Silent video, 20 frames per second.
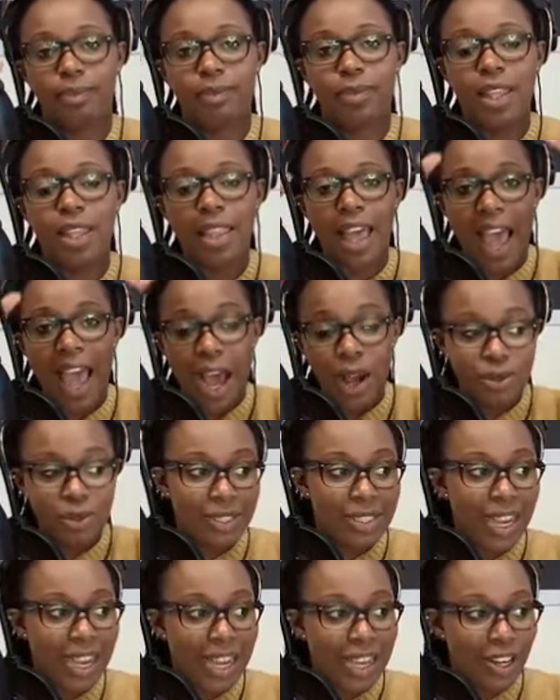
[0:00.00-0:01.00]
the
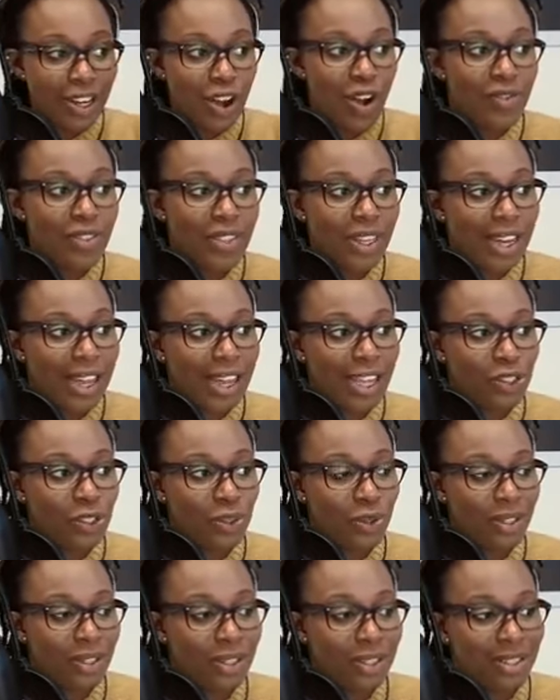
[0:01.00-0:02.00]
outside of the light.
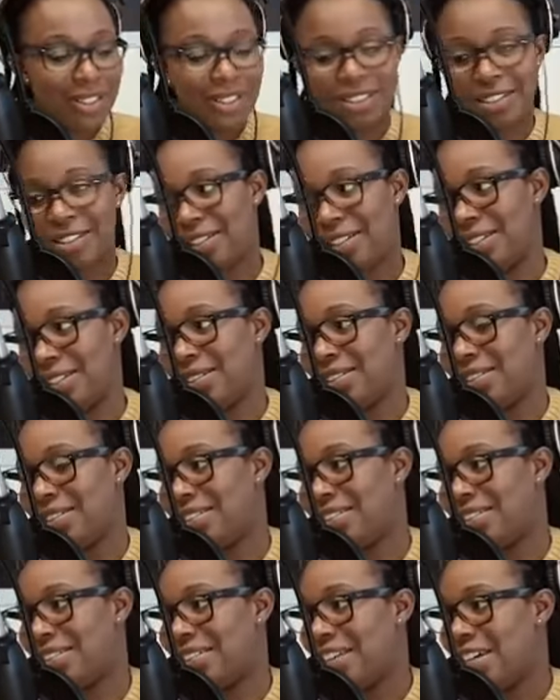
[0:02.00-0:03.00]
So the
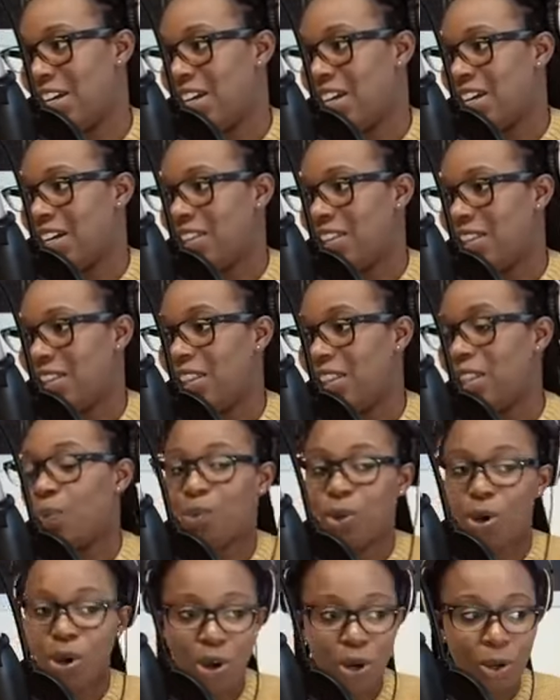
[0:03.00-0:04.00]

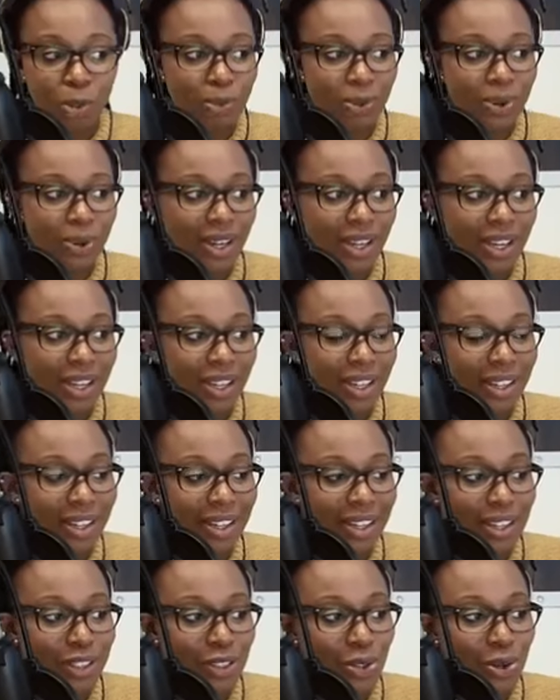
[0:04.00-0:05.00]
bulb
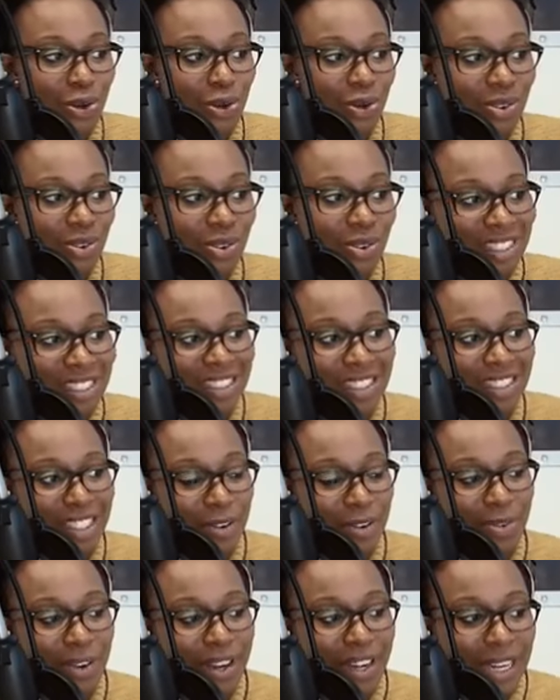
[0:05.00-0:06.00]
is called, it's a
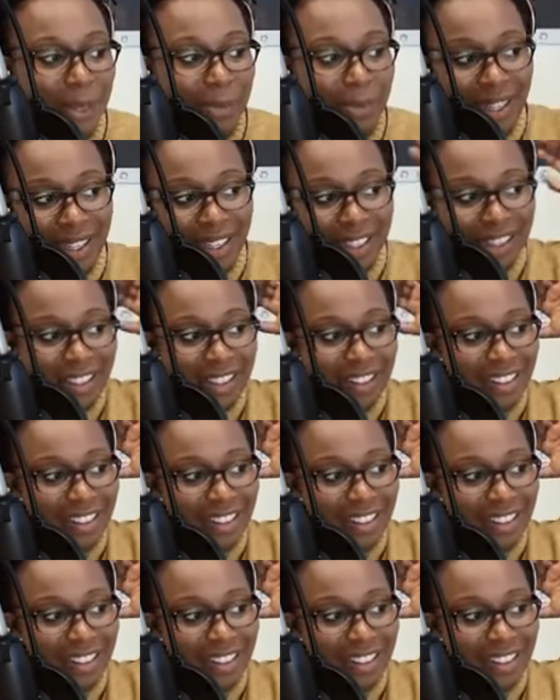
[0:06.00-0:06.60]
different name than